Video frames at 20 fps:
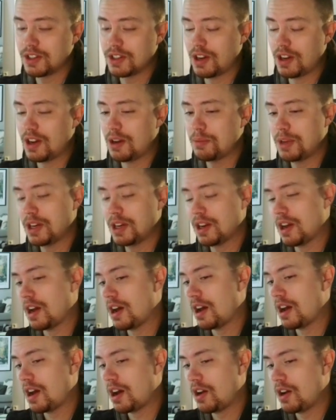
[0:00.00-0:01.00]
I mean,
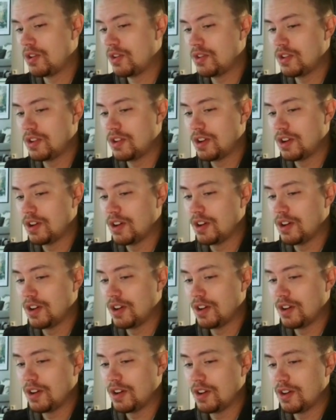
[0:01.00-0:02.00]
how
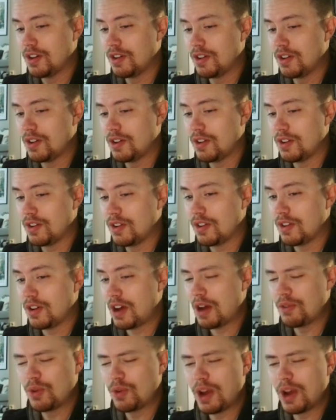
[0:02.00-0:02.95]
have